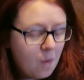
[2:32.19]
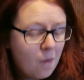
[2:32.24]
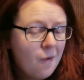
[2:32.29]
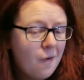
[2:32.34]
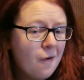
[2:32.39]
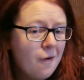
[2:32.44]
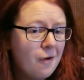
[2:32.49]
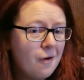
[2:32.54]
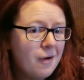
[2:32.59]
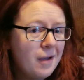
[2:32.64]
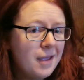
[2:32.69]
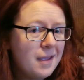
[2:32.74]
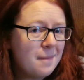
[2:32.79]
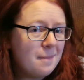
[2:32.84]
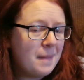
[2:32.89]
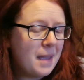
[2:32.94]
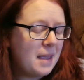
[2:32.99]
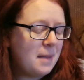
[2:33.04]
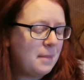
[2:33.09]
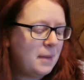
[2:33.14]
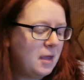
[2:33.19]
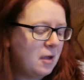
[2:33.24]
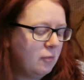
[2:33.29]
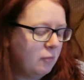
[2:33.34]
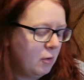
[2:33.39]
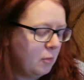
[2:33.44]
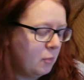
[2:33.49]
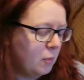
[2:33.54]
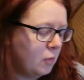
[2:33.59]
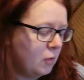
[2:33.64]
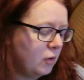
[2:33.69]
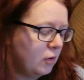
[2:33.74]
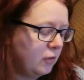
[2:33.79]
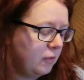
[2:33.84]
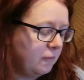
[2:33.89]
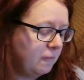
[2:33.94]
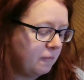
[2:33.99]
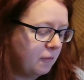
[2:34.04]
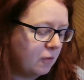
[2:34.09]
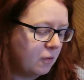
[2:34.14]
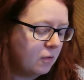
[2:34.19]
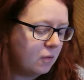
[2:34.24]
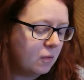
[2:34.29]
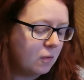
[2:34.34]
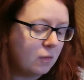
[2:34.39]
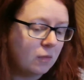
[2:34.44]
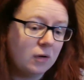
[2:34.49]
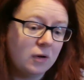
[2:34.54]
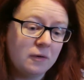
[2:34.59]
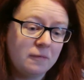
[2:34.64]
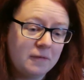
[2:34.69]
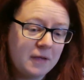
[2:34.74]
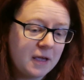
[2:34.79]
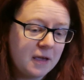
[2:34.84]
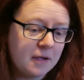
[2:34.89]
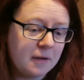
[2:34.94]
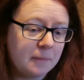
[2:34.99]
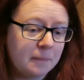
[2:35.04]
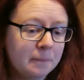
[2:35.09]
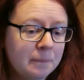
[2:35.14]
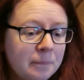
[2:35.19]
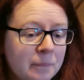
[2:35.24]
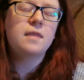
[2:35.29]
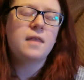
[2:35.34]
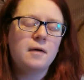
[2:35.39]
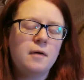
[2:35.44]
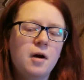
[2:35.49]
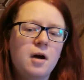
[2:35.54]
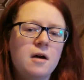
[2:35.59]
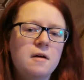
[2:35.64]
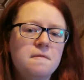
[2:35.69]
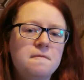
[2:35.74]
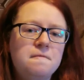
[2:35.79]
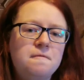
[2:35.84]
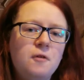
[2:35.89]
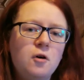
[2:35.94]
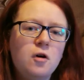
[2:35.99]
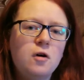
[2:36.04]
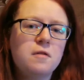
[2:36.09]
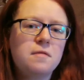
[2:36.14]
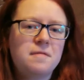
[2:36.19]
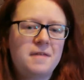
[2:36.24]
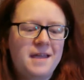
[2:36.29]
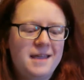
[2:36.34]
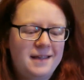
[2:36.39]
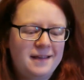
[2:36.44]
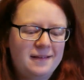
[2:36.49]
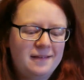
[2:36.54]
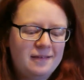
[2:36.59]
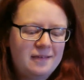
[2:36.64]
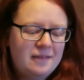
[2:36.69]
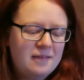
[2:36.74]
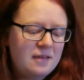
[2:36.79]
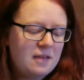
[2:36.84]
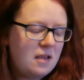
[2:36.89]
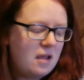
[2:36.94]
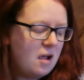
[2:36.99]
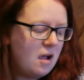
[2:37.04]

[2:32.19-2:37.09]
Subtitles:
or it may be a reward for all of you. There are 4 things.